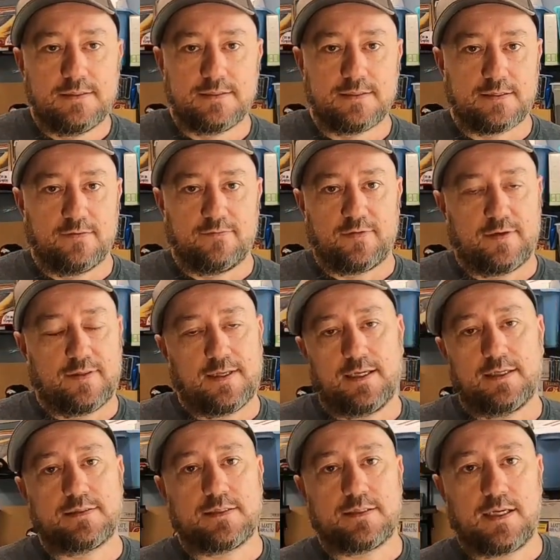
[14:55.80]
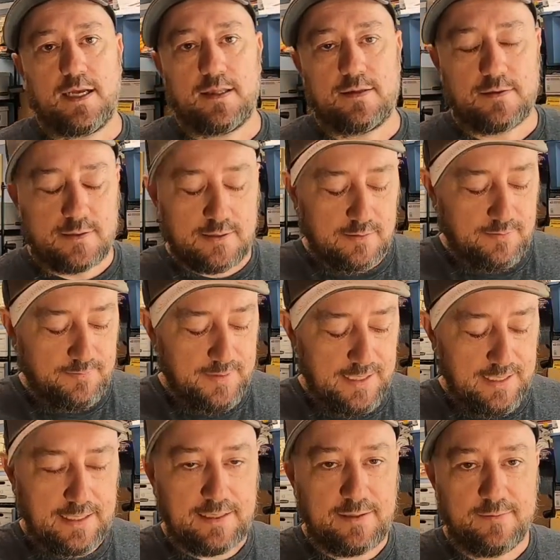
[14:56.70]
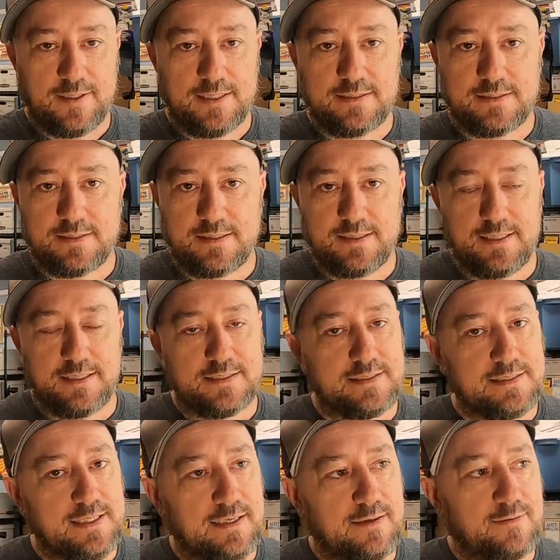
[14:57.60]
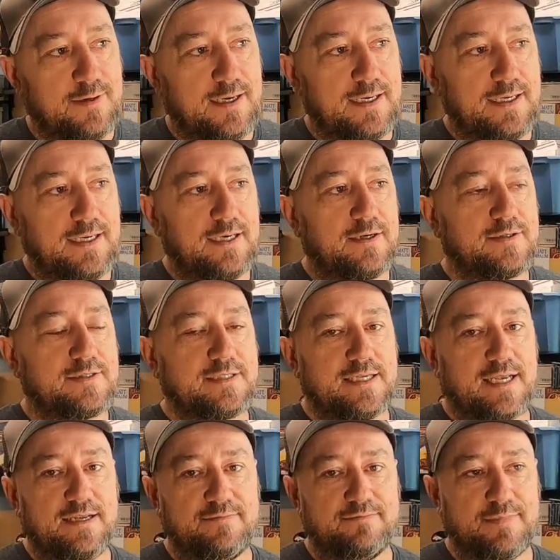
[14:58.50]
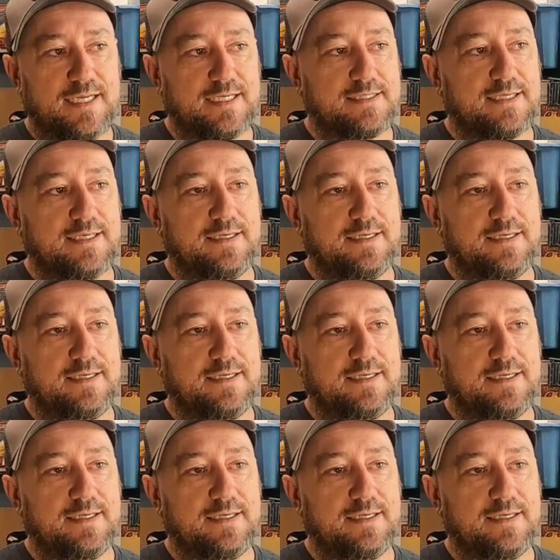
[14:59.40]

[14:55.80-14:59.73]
It was over $1,000. But anyways, this sale right here saved my